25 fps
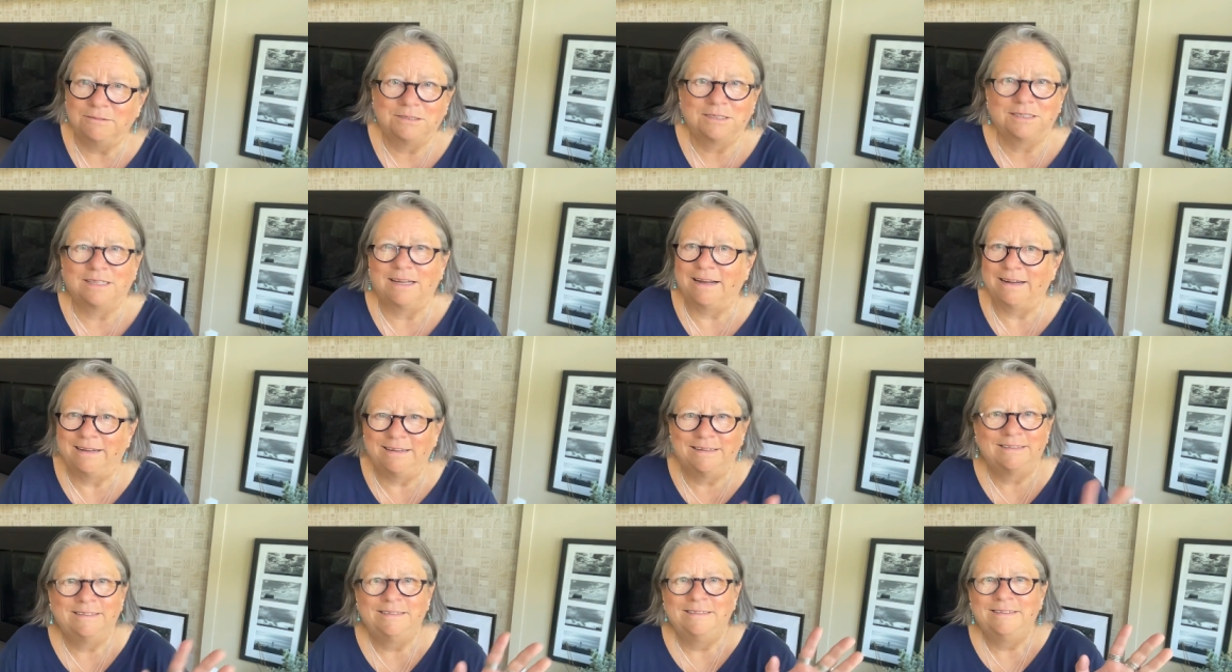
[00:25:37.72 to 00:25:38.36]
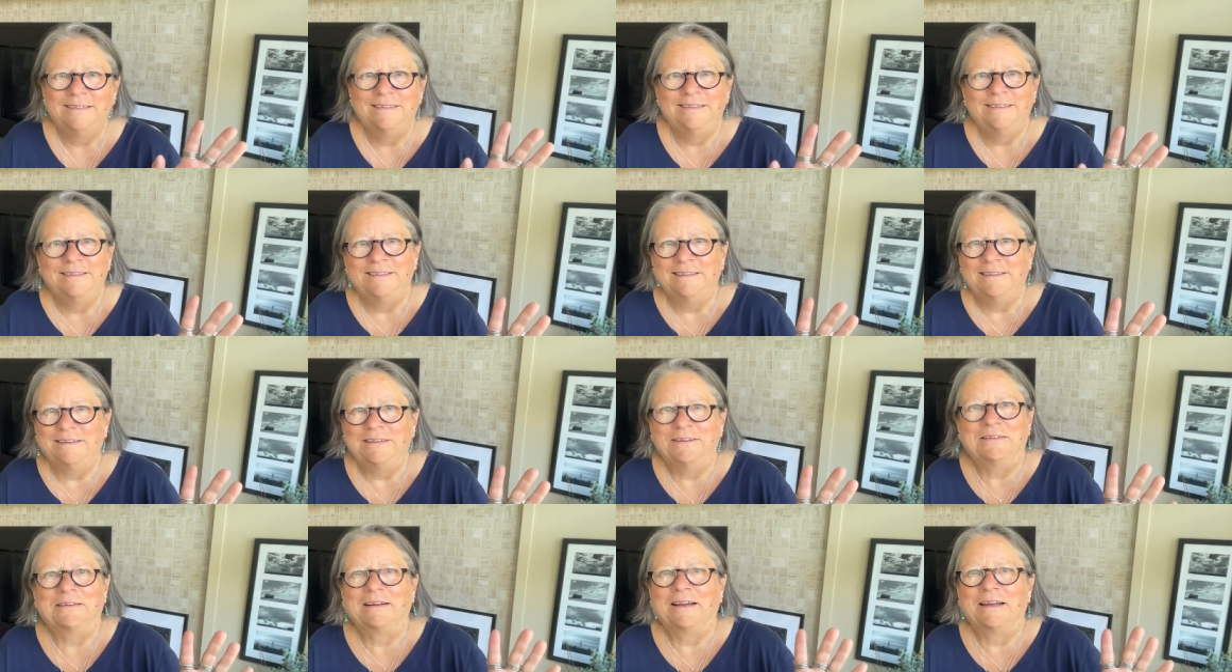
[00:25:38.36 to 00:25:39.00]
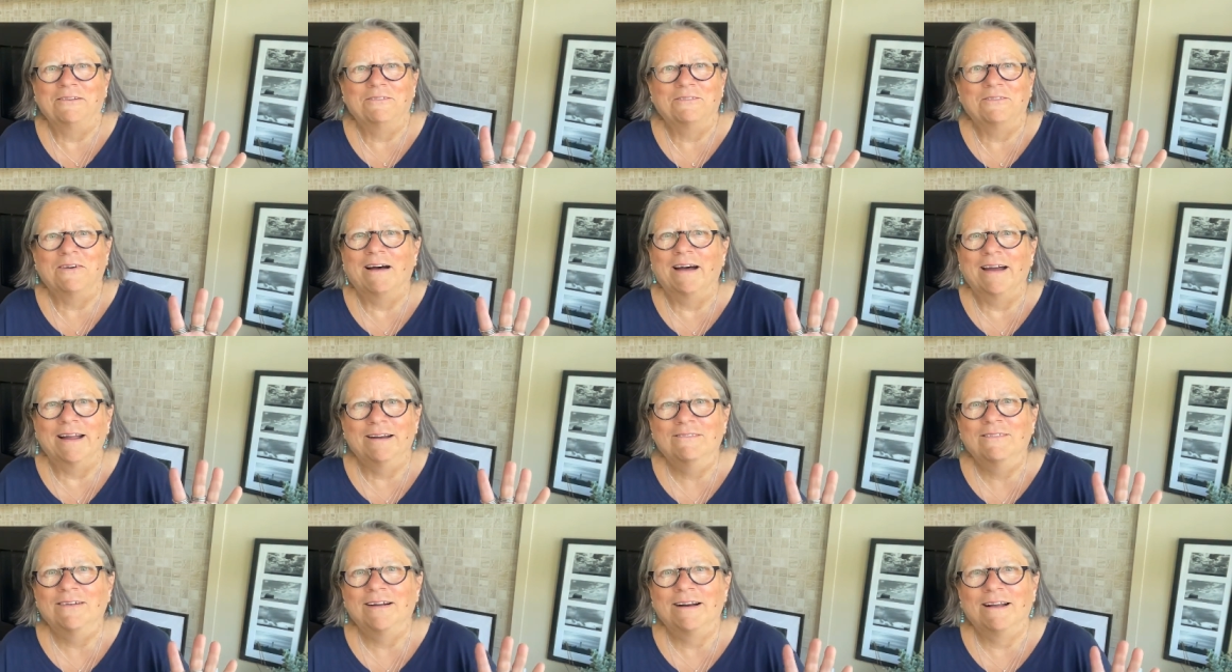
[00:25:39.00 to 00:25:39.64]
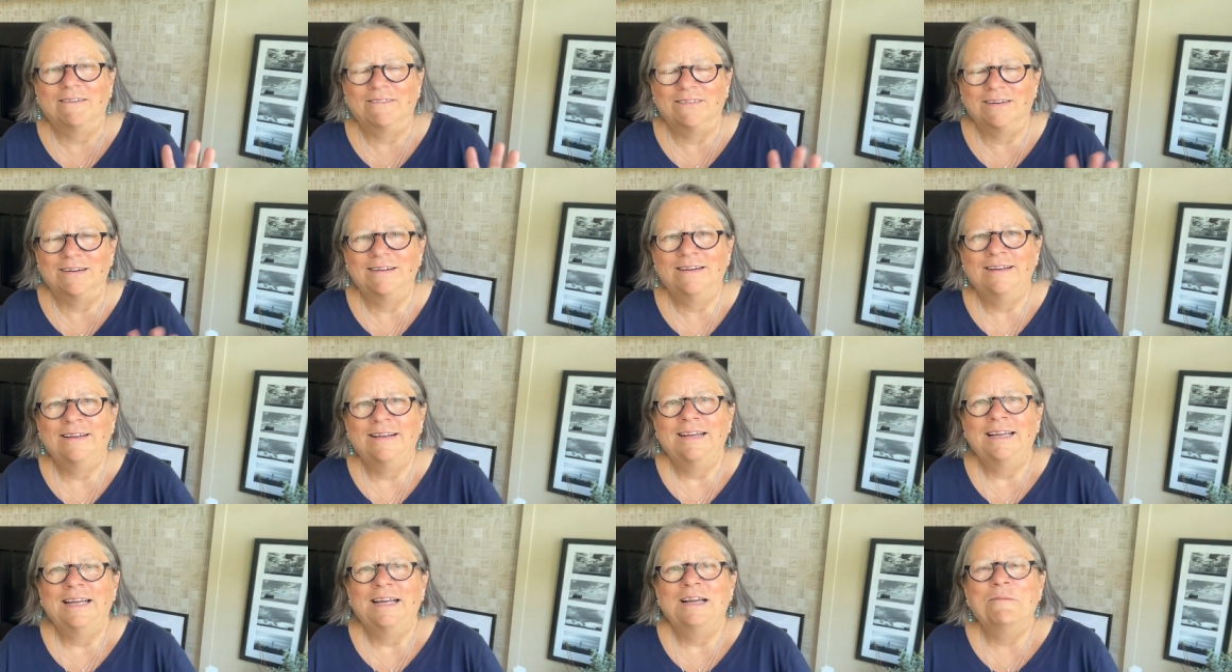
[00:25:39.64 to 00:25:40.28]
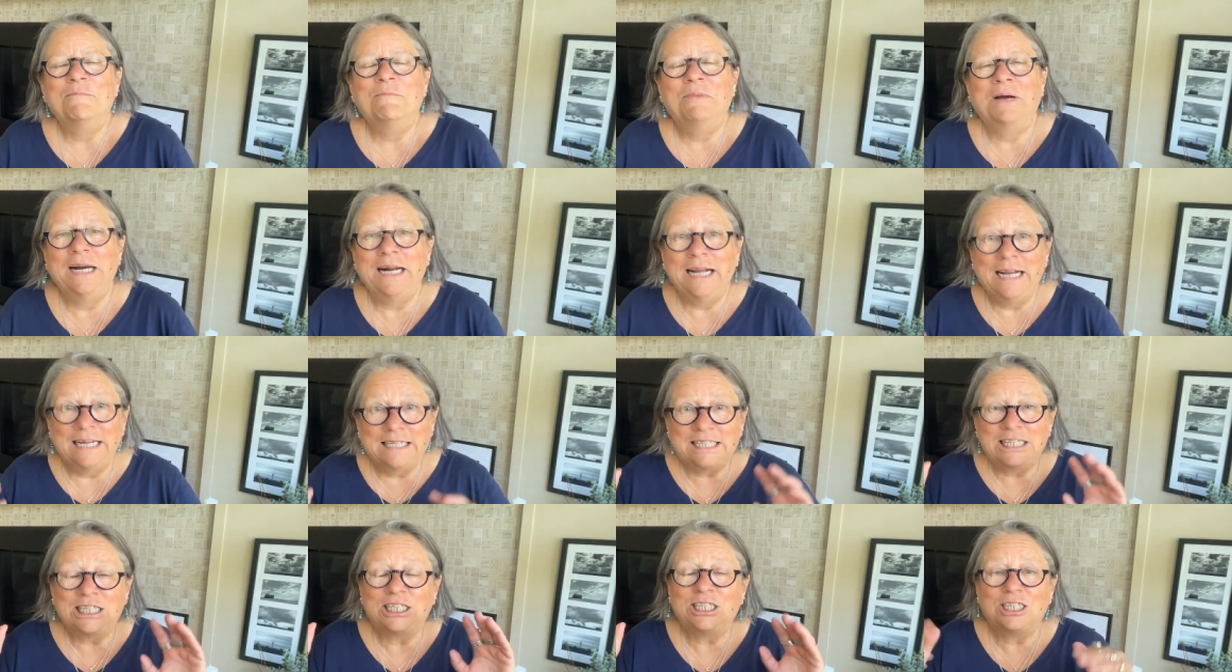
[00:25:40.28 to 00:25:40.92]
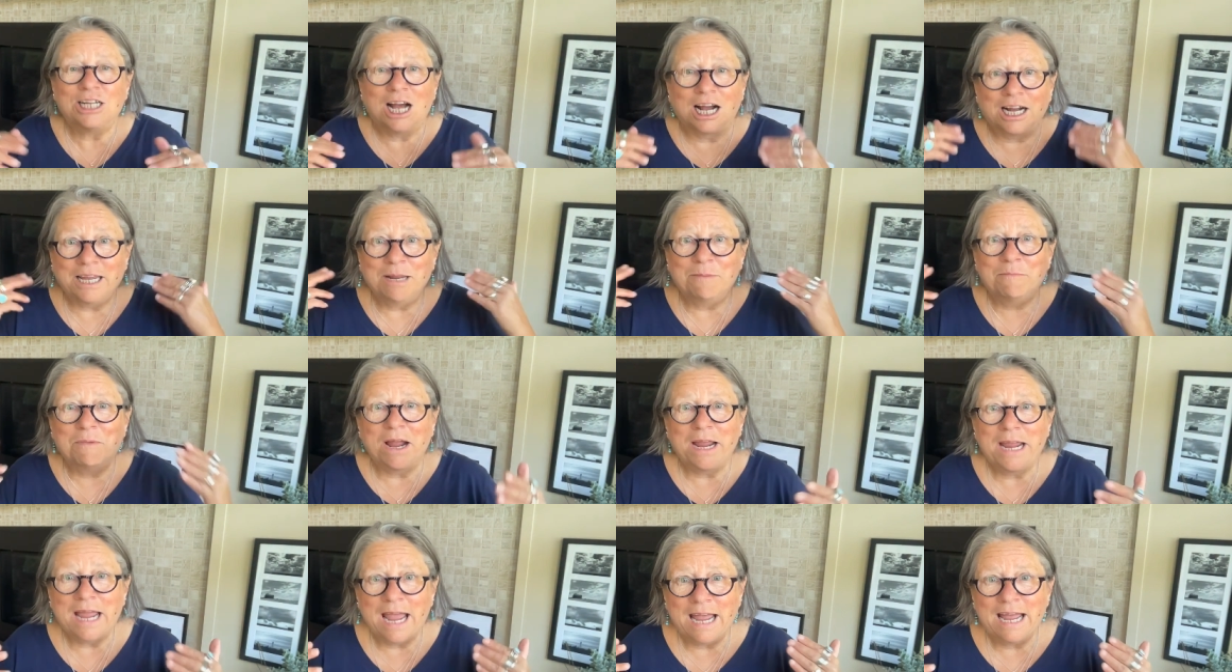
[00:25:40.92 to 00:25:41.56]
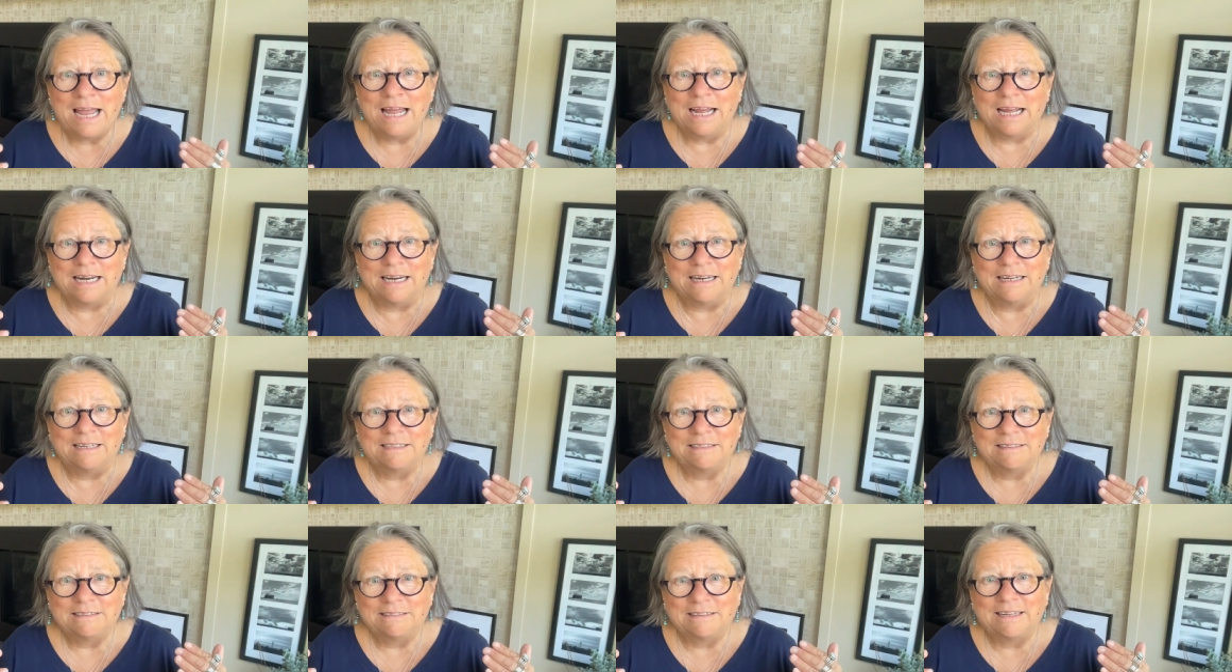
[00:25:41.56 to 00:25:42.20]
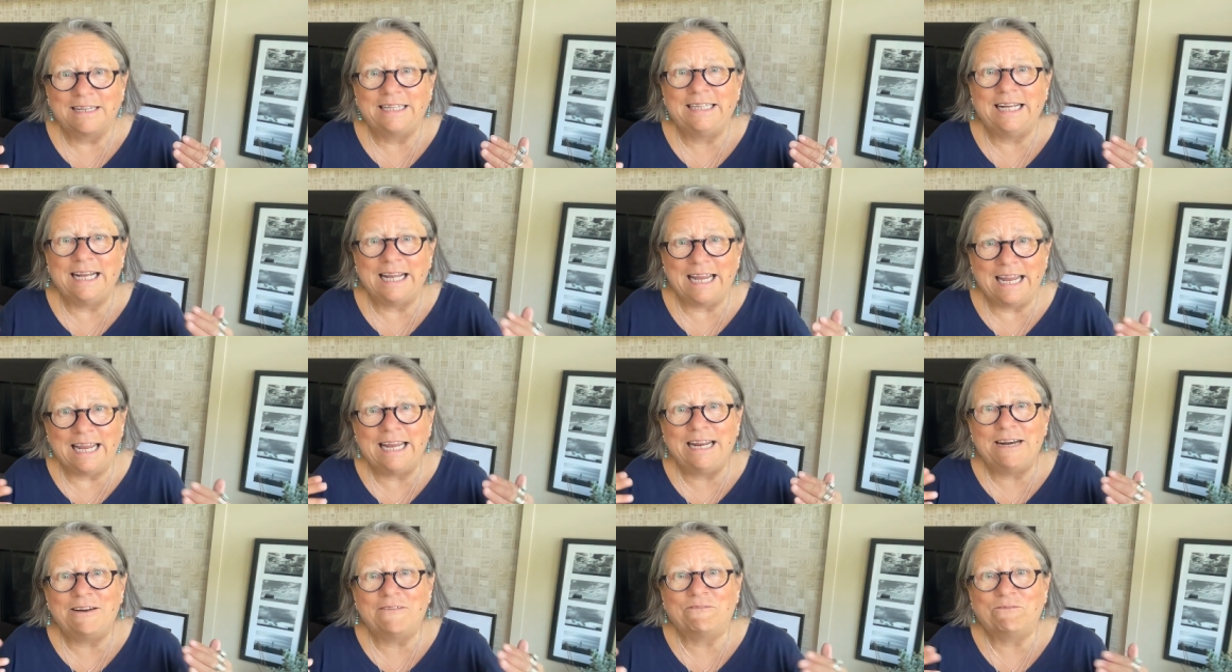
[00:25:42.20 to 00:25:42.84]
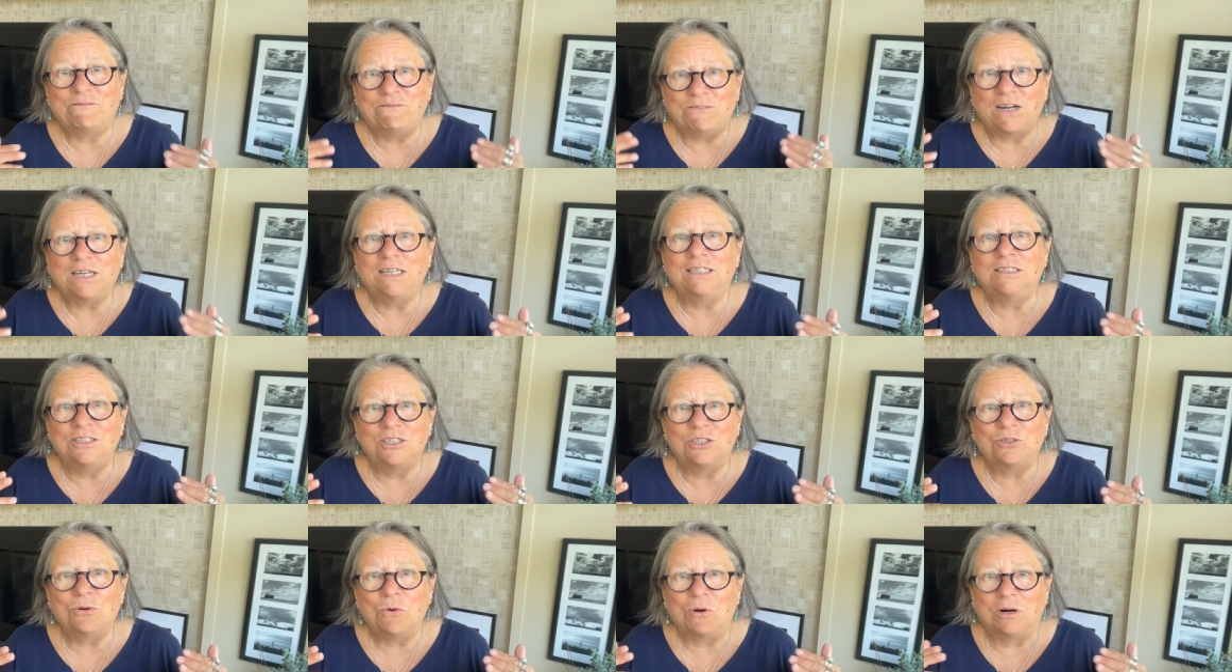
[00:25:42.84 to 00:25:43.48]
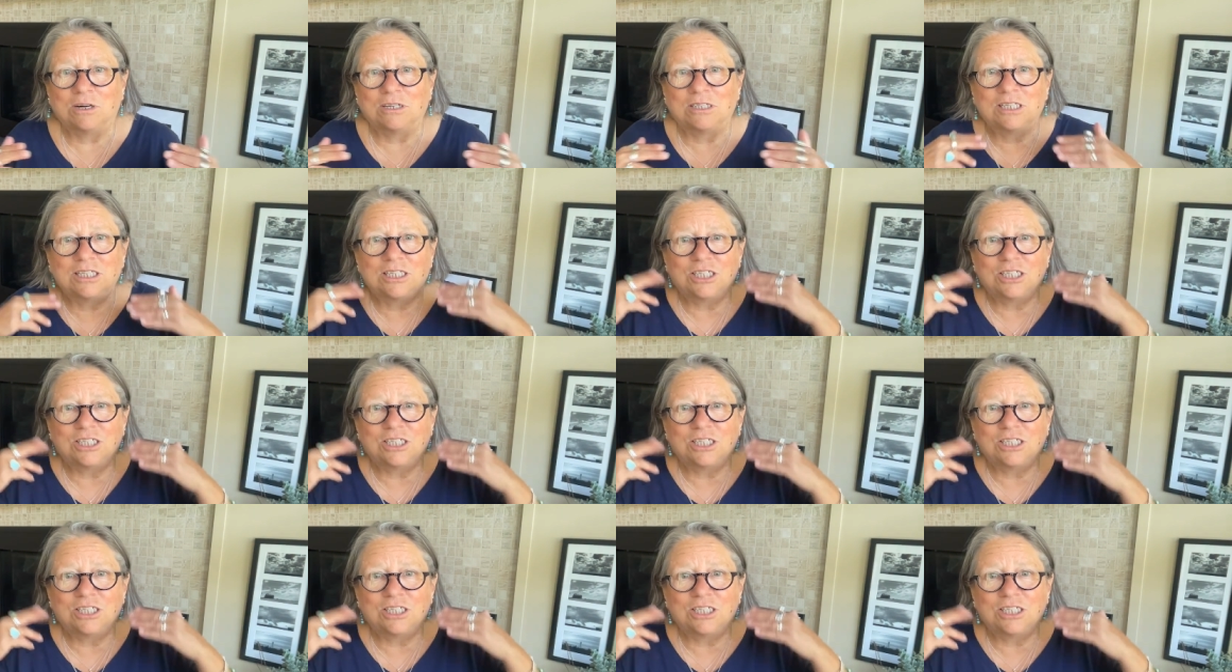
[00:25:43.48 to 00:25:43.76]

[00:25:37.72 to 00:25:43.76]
i was like okay fine whatever but it's stuck in my head like the eight of fucking swords.